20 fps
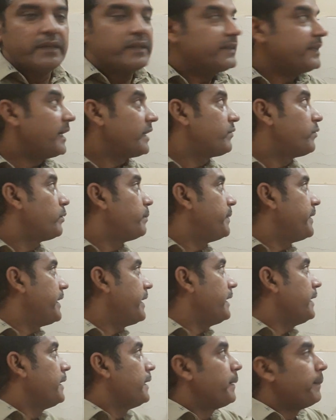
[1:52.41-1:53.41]
that would be
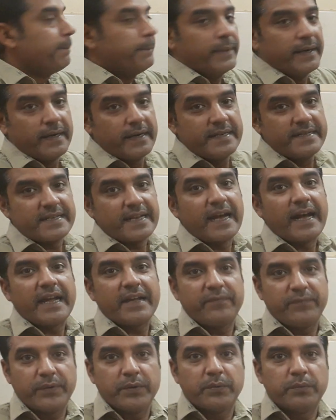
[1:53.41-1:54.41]
a bird's
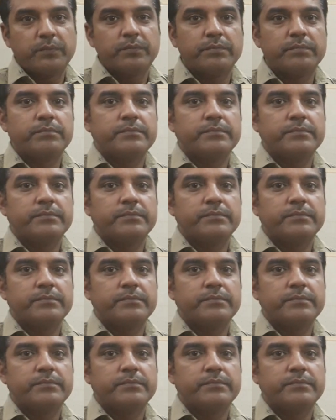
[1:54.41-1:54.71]
eye view.